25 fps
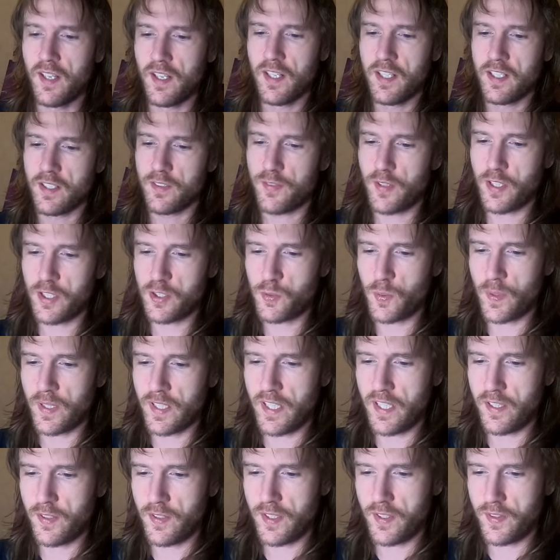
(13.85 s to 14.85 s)
First one
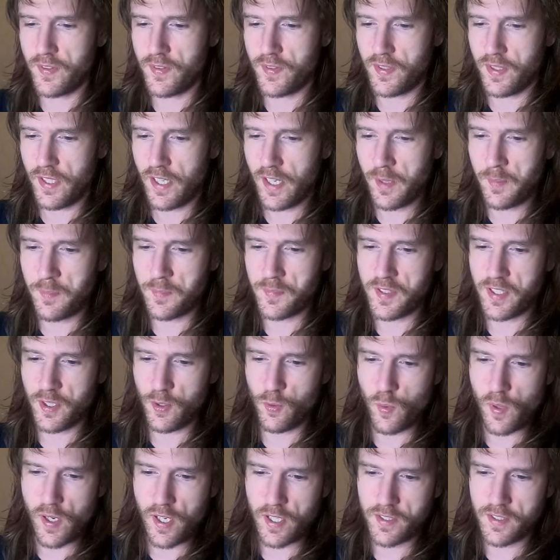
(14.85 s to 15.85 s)
here is
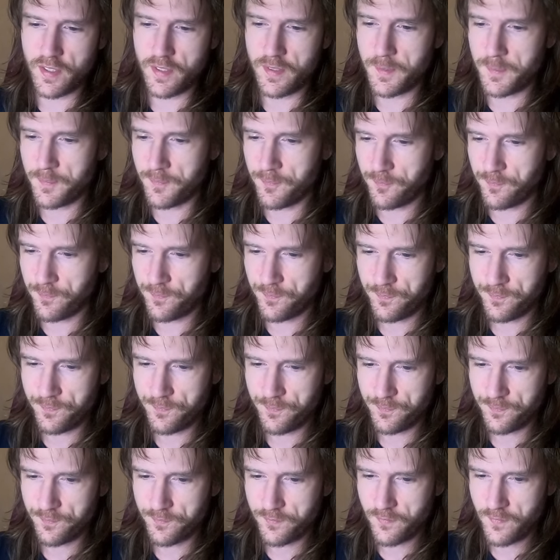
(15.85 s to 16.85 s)
MT1
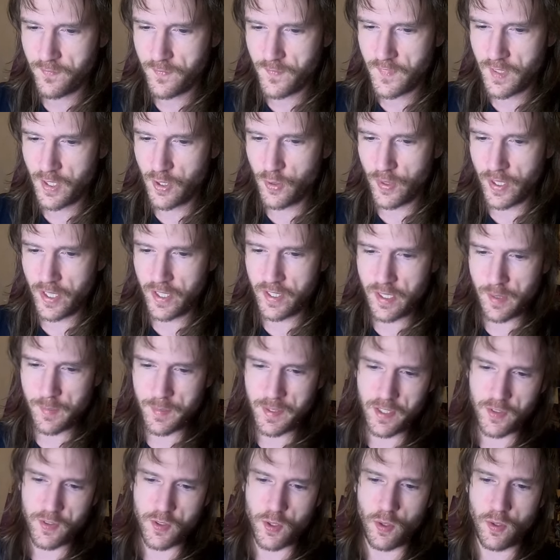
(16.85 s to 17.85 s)
gray. I mean,
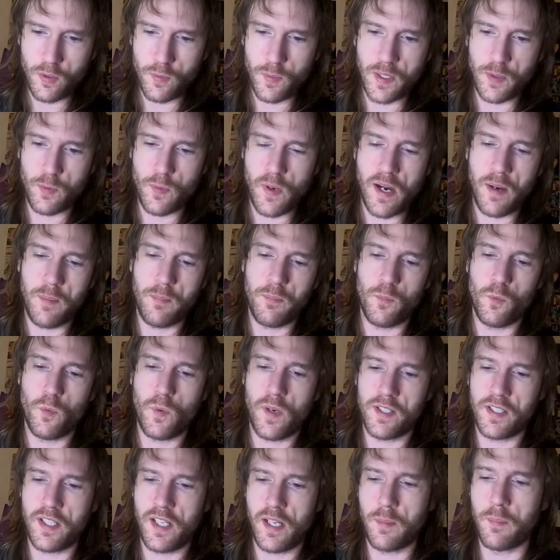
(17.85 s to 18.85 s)
it's cool with one
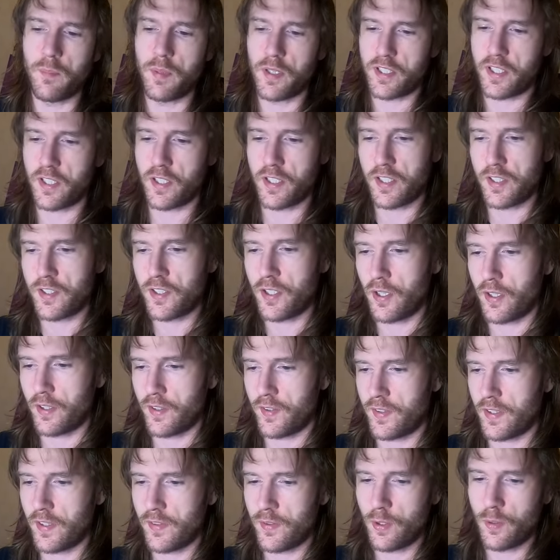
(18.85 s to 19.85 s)
humbucker guitars.
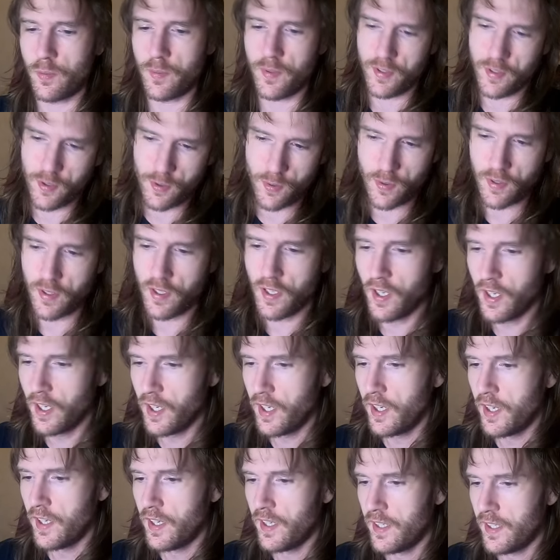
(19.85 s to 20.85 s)
That's always cool.
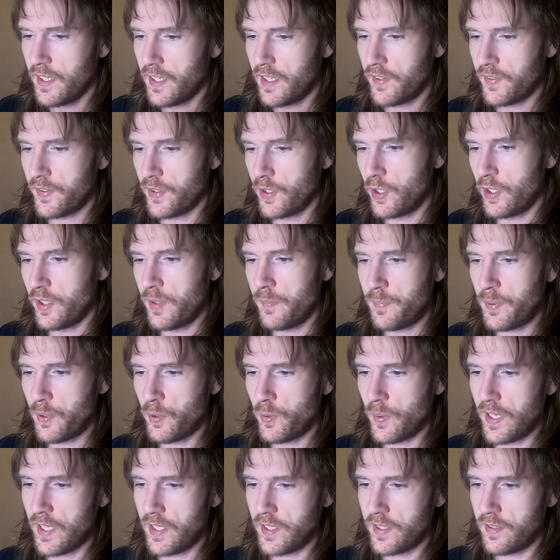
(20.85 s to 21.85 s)
There's an Olympic
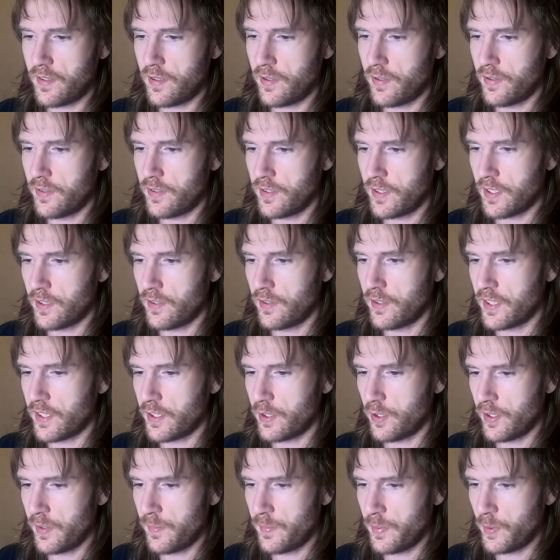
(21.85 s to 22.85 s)
white. I don't like
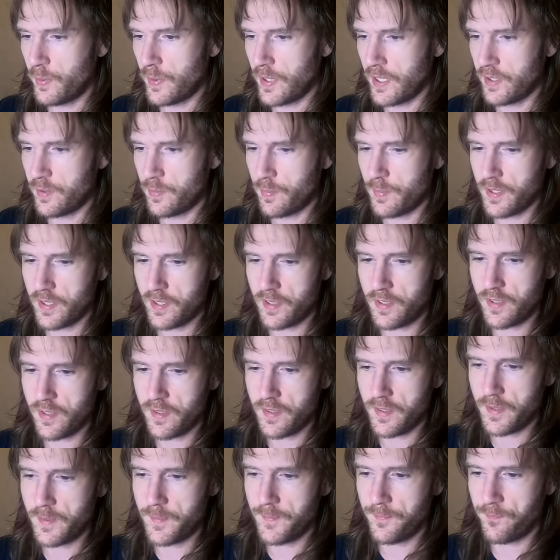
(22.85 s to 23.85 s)
Olympic white, but
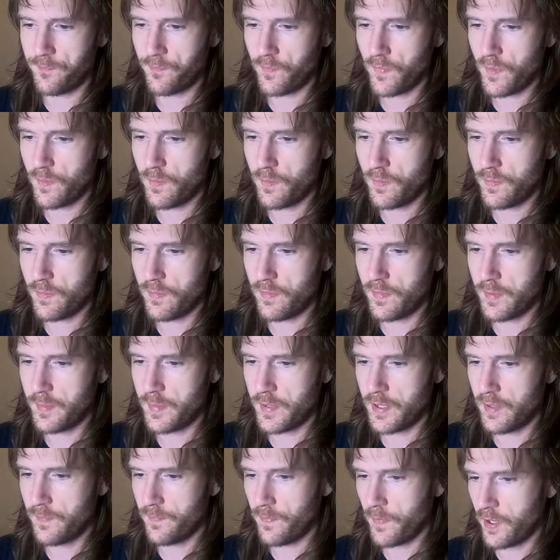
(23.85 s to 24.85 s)

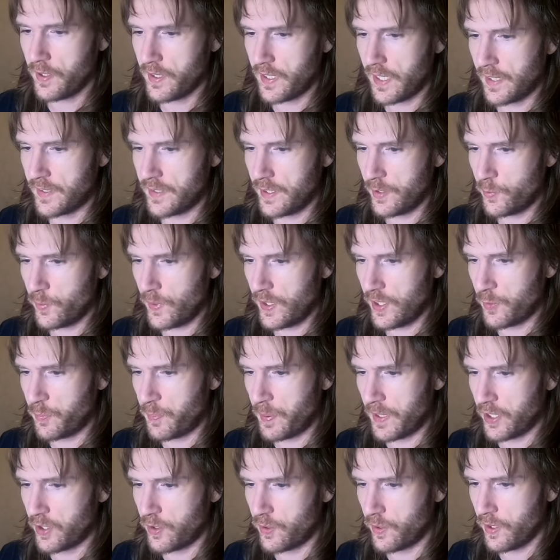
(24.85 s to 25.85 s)
maybe. Okay, this one is
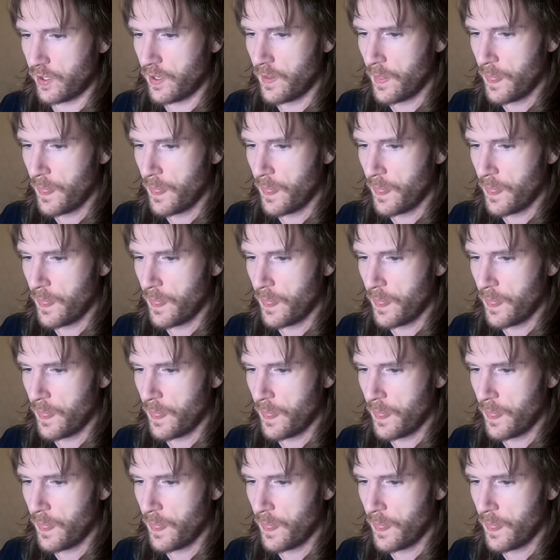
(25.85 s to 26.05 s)
pretty cool.